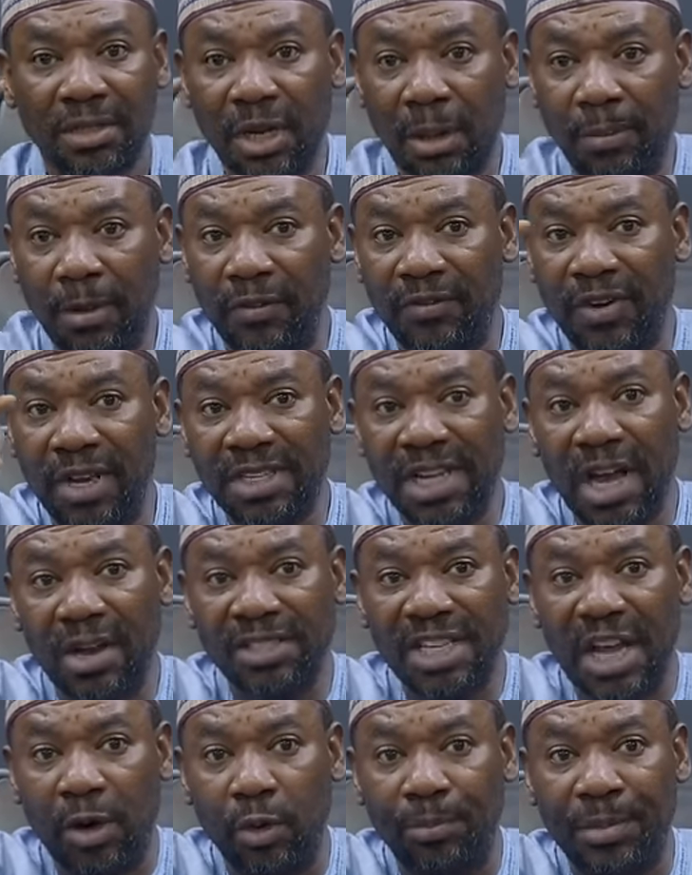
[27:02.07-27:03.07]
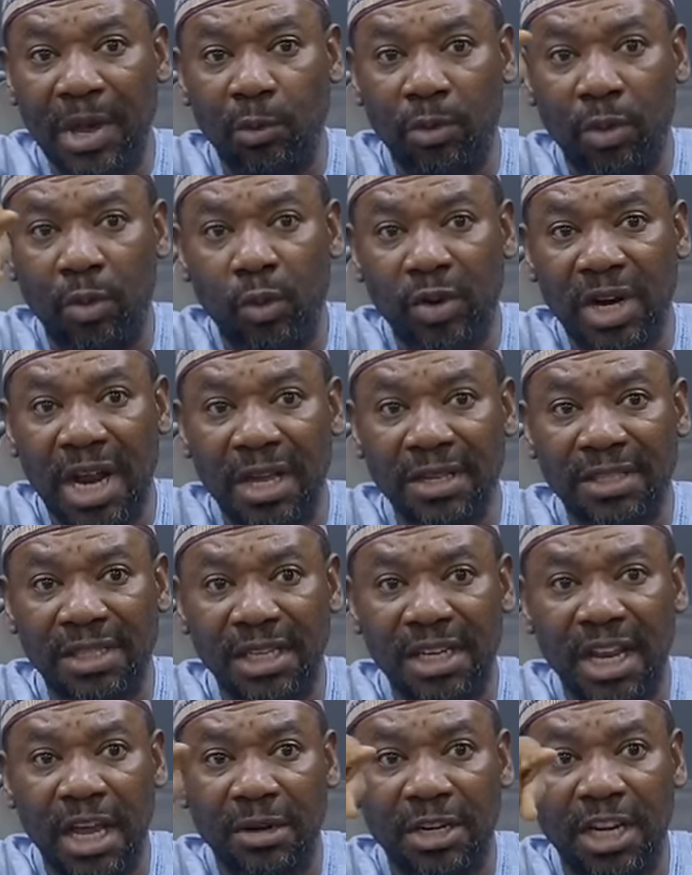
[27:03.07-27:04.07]
Some of these house women will now
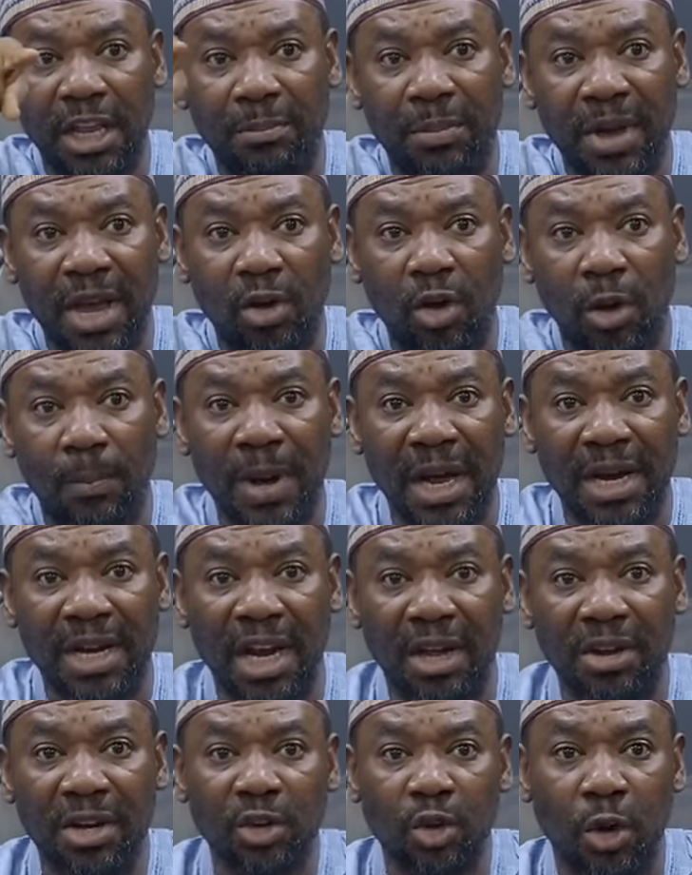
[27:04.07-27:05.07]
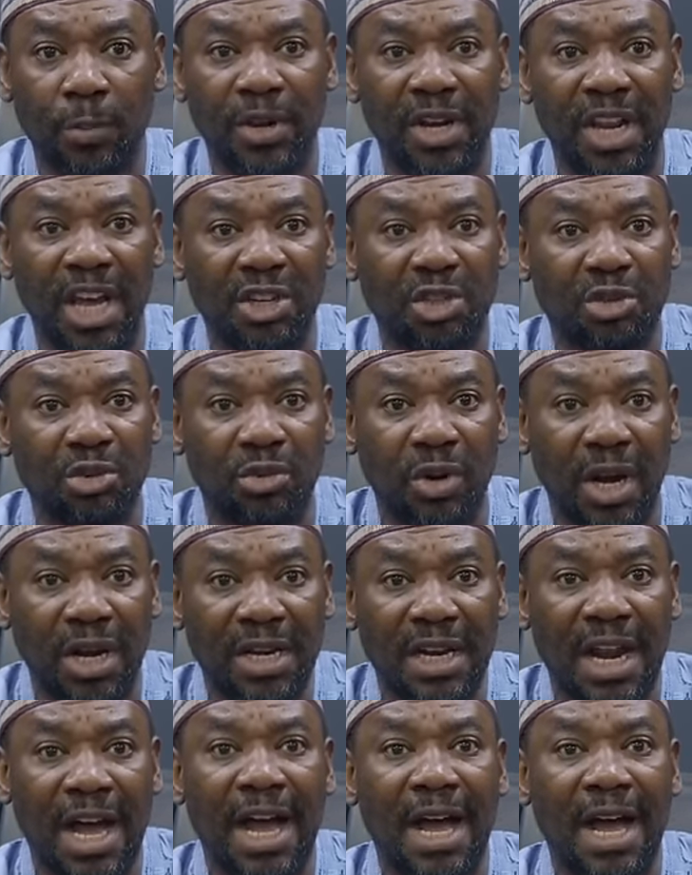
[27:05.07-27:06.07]
see them, they beg up and down. No be their children.